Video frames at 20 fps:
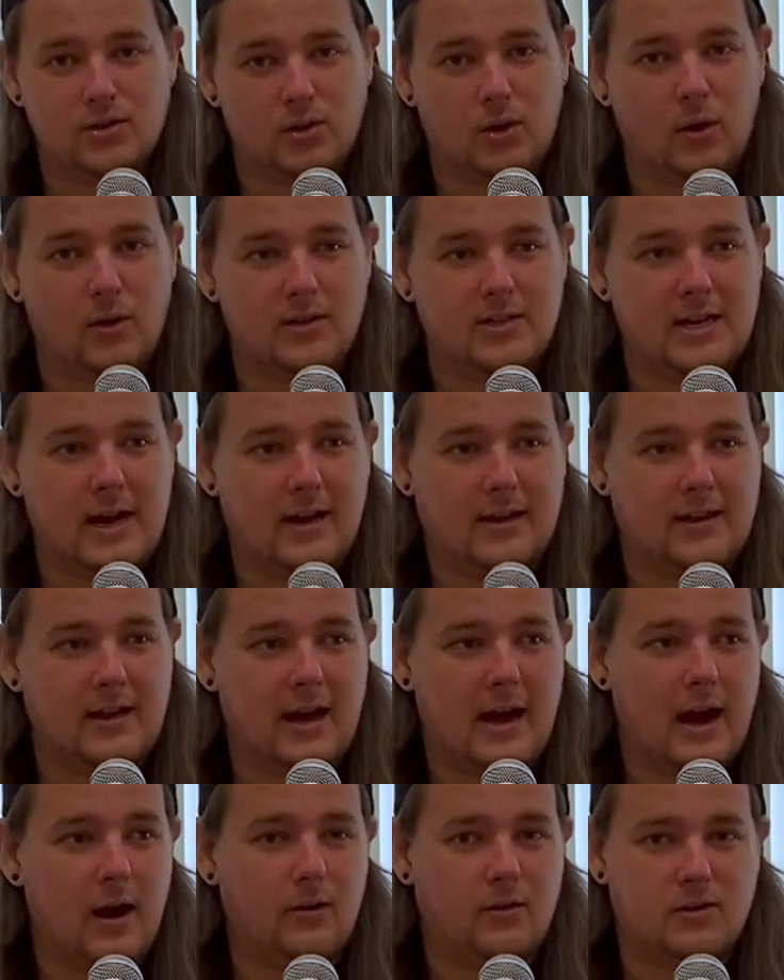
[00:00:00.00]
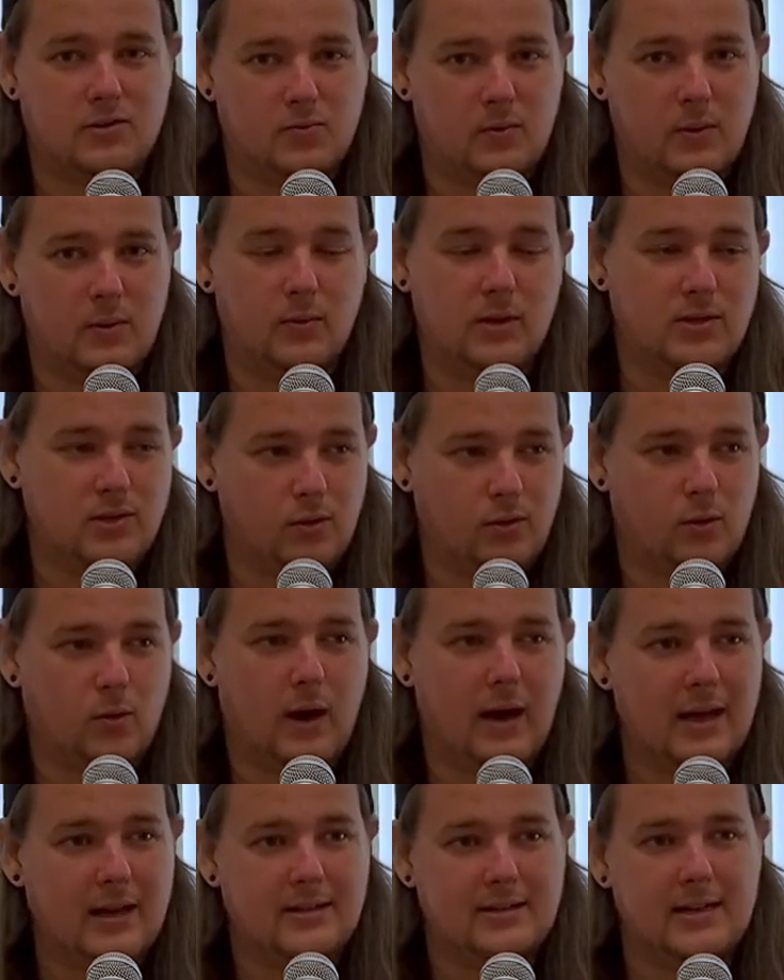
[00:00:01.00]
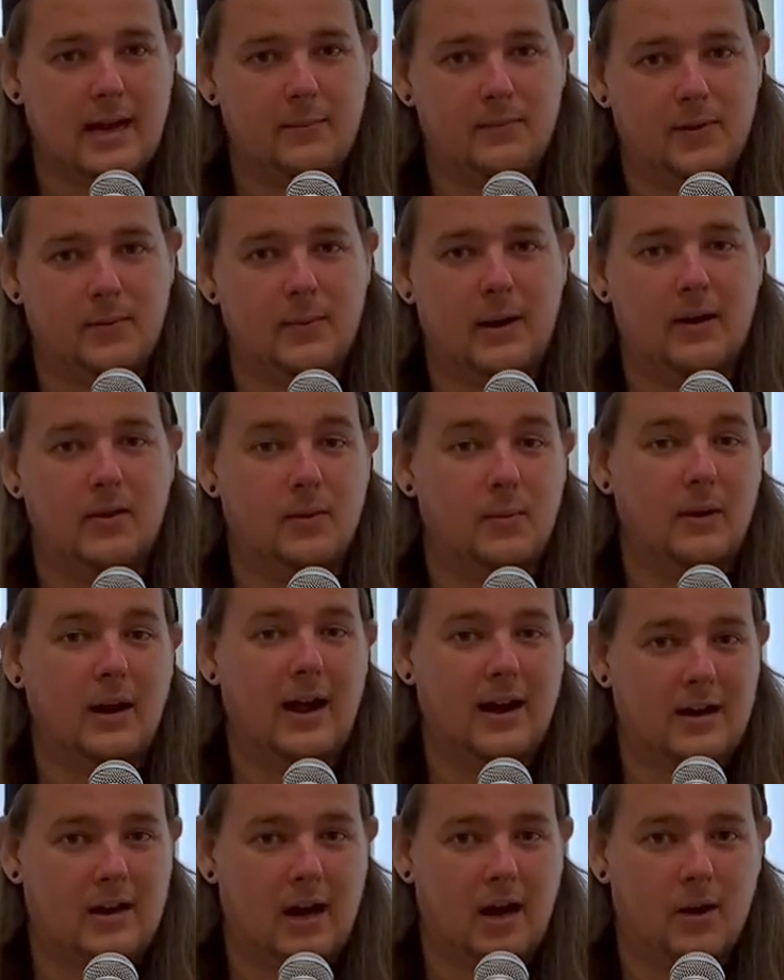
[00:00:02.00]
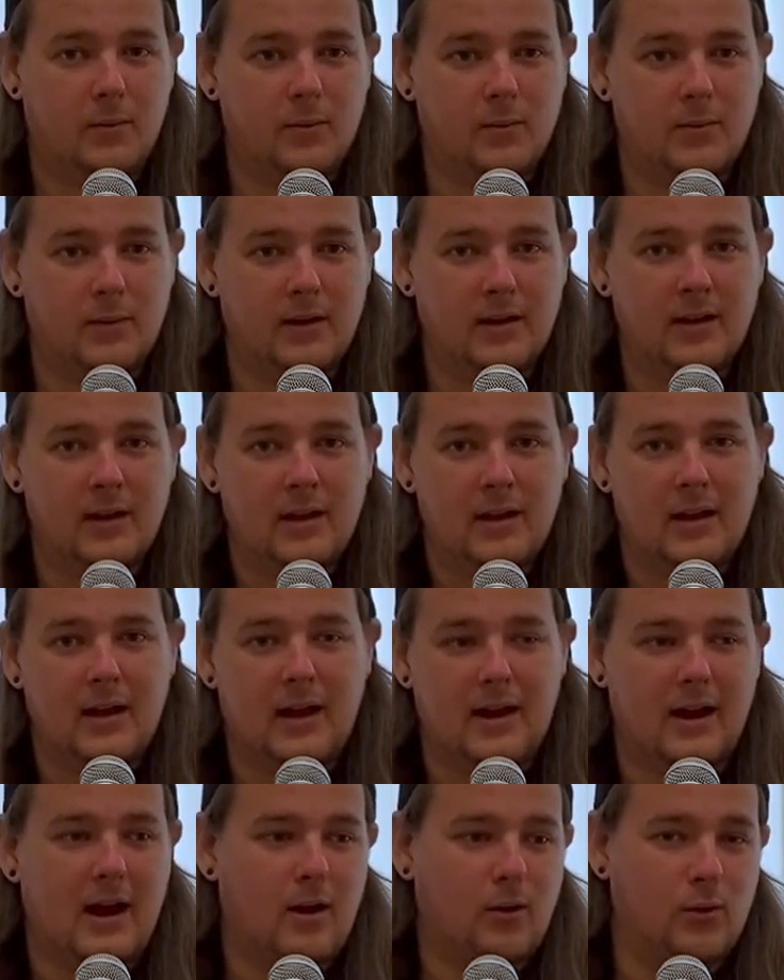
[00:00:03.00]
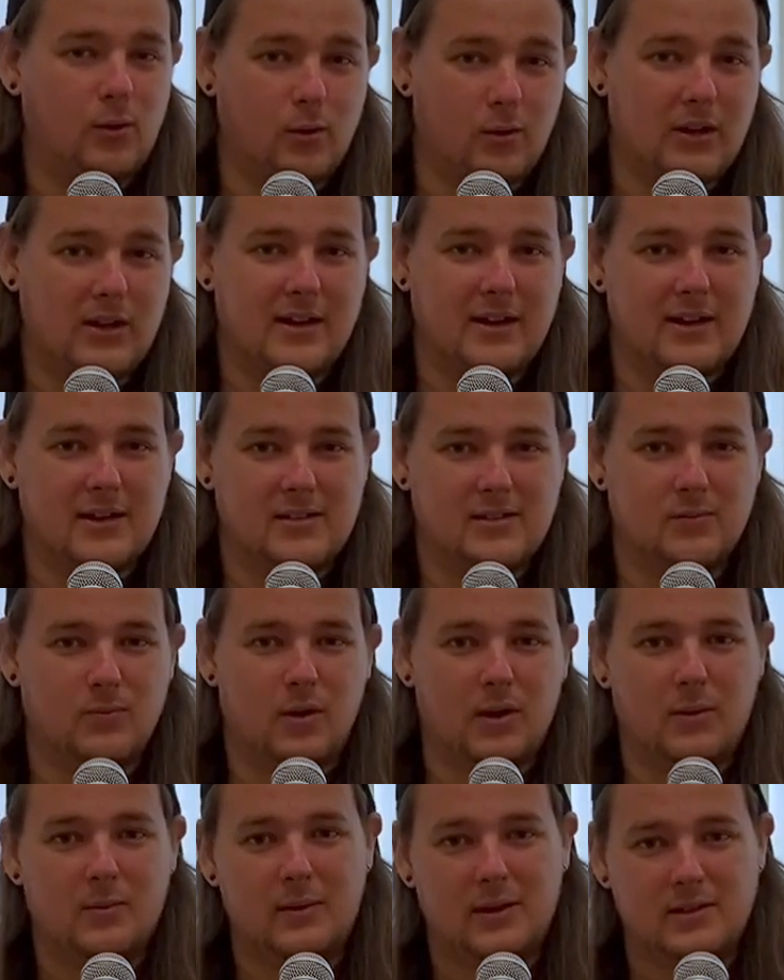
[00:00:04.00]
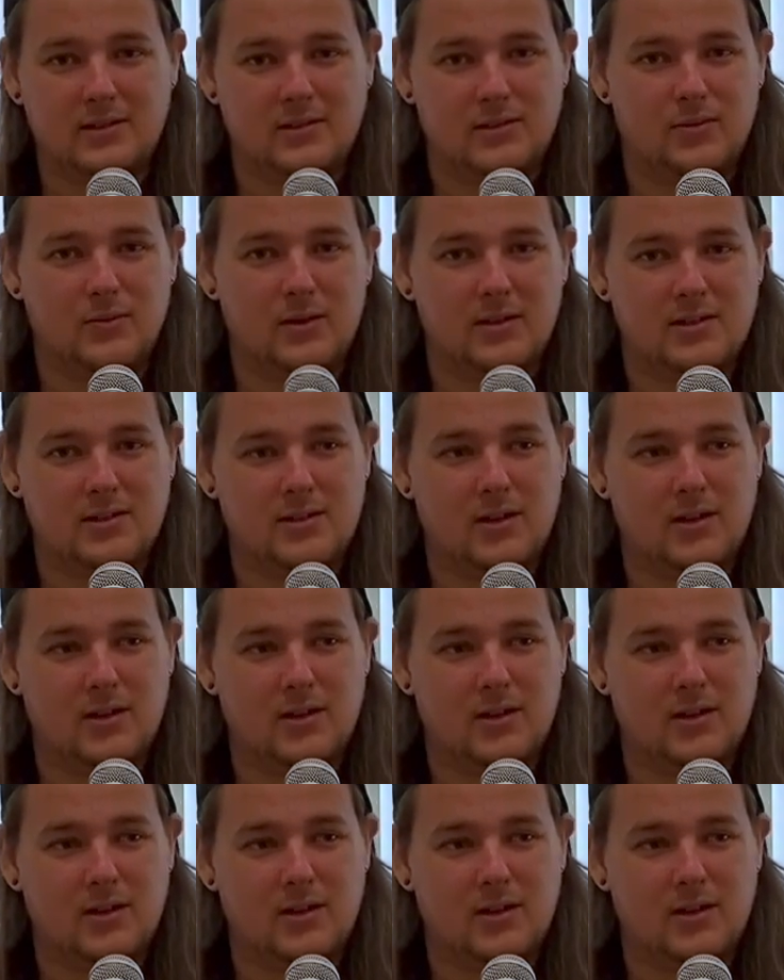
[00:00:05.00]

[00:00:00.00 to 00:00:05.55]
go and check that out, because we talk quite in depth about the Black Album and how cool it is and what it means to us.